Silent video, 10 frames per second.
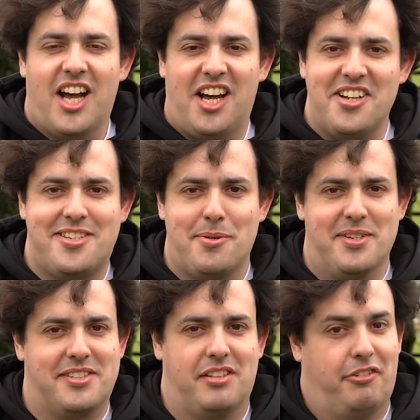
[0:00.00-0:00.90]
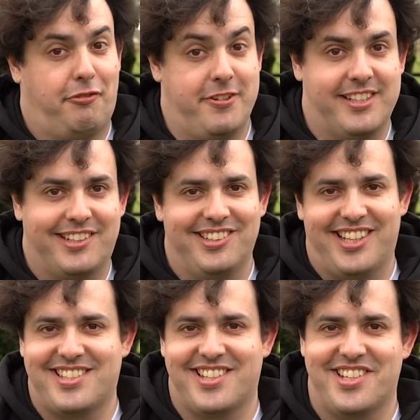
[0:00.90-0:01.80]
Arduous physical
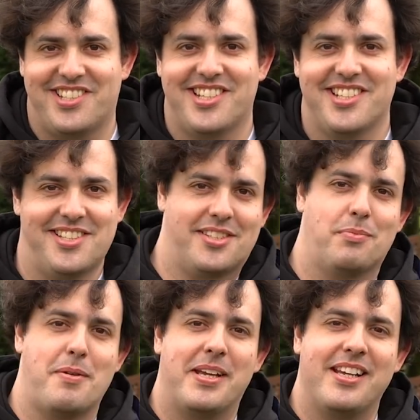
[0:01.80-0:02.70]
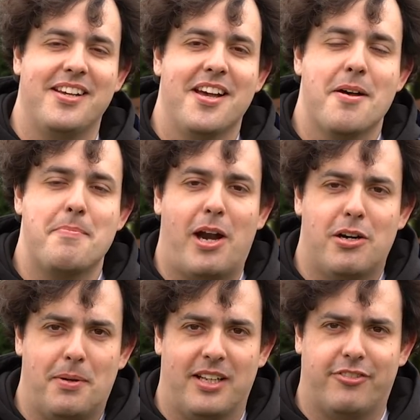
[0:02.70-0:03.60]
exertion, swimming,
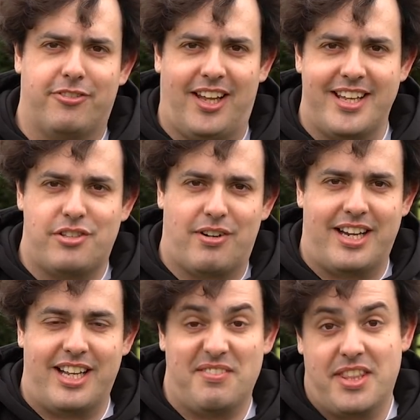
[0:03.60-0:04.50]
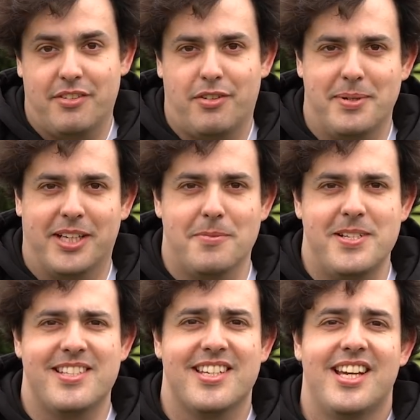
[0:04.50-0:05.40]
parabolic flight training in the Vomit
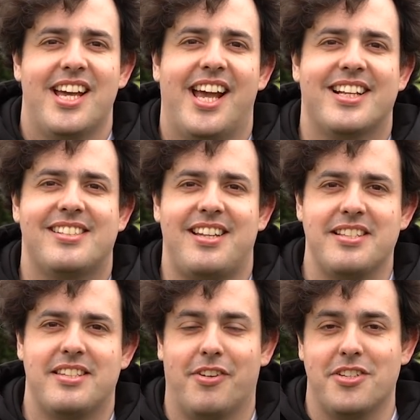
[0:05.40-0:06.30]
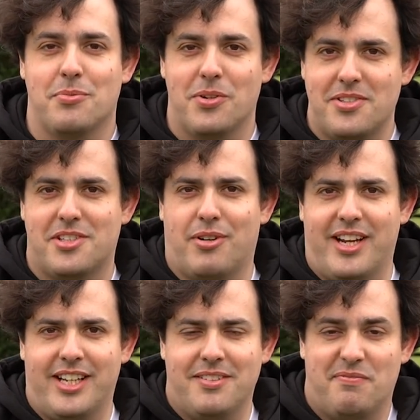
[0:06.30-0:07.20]
Comet, extensive underwater
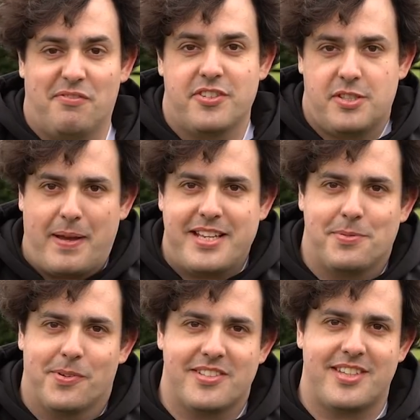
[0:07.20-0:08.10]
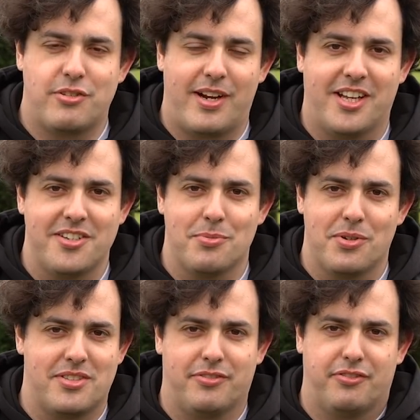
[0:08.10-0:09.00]
training. For spacewalks, they train
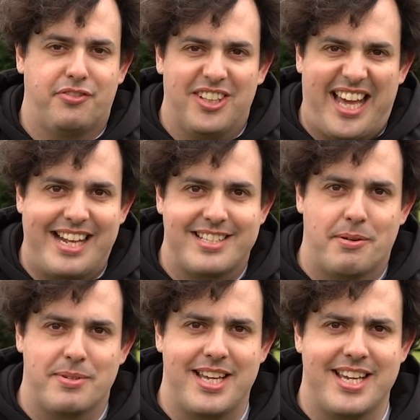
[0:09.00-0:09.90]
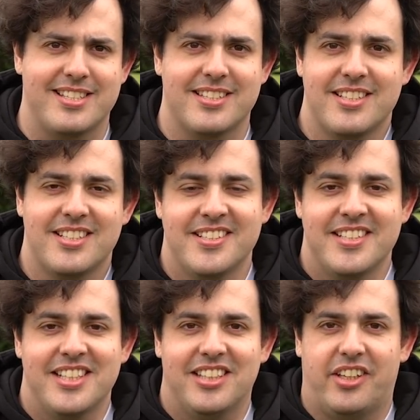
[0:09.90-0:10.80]
underwater for full 8-hour days.
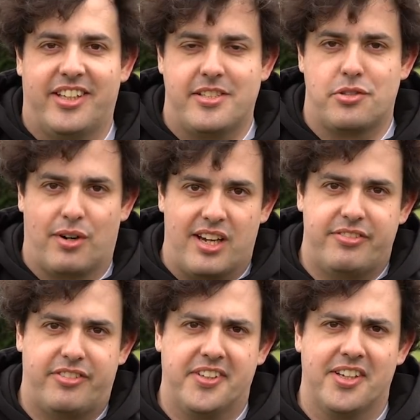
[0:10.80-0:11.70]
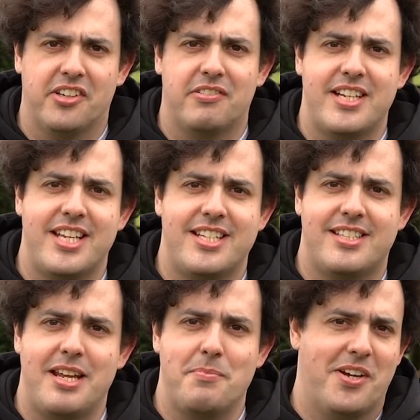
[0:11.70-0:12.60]
Learning to drive if you can't already,
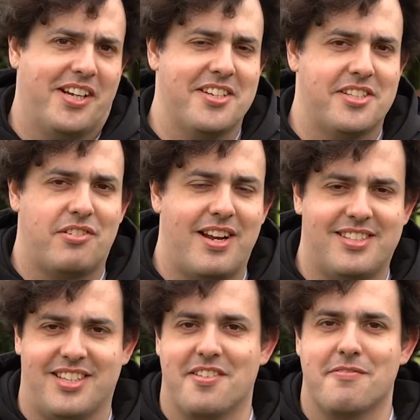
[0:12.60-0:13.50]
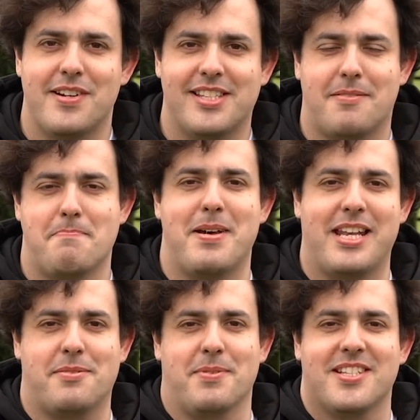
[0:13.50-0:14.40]
teamwork under stress, and risk
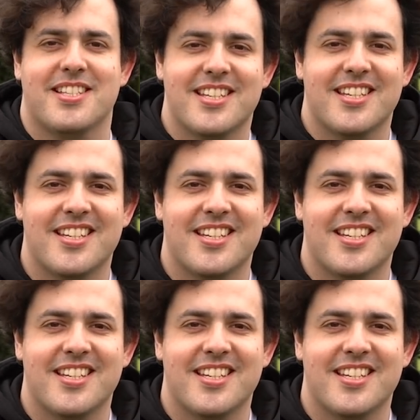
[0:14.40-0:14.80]
management.